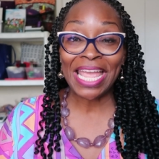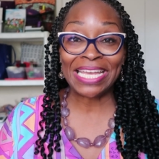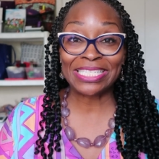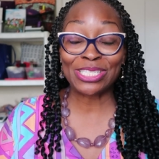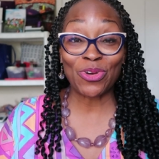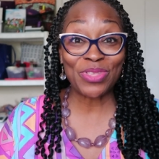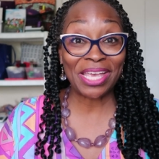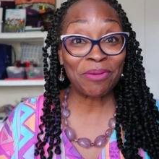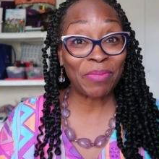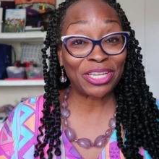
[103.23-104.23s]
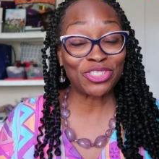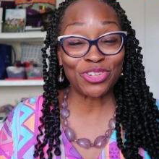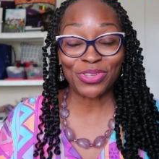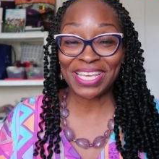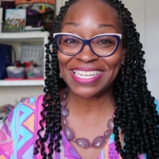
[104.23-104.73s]
and so yeah make
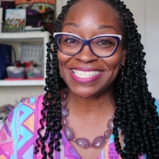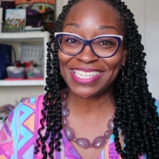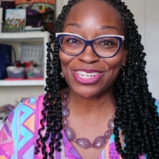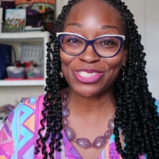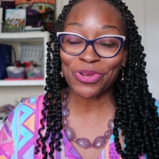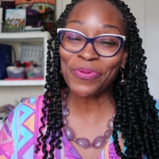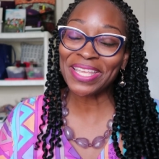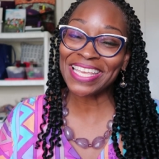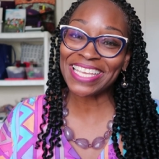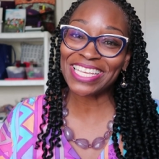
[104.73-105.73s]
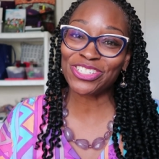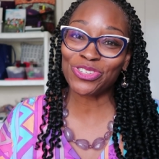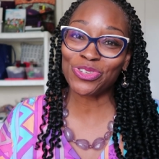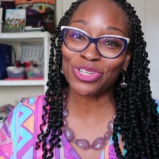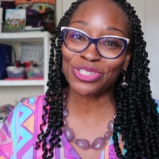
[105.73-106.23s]
sure you get in touch so we can get
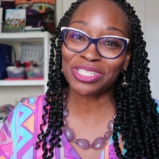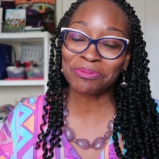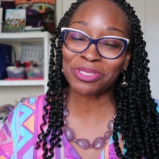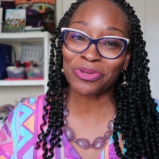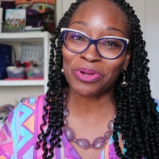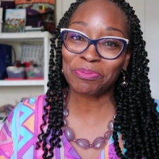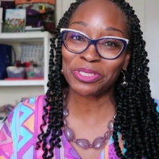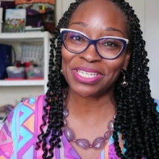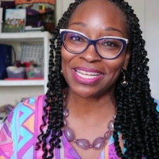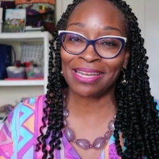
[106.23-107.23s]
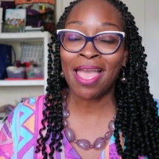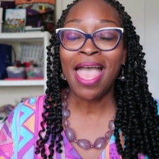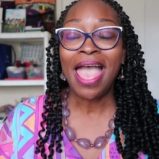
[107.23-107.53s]
you your subscription